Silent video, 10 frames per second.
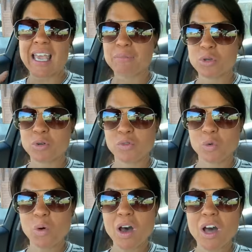and
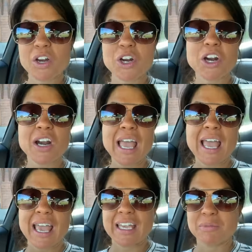beautiful water
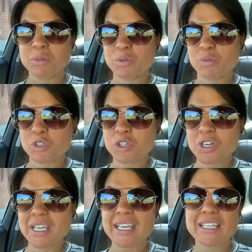and beautiful
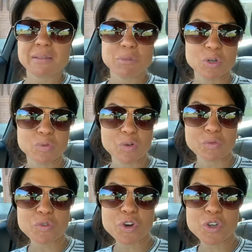trees and beautiful
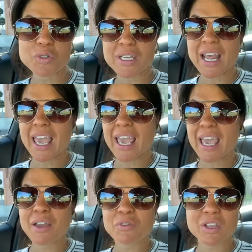fruit and
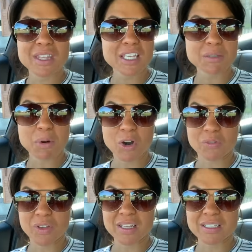everything is
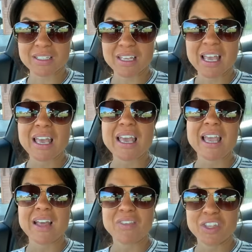perfect.
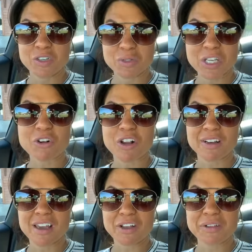And then you see a
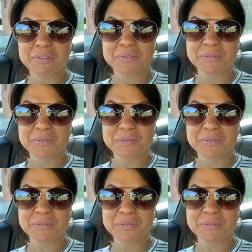crocodile.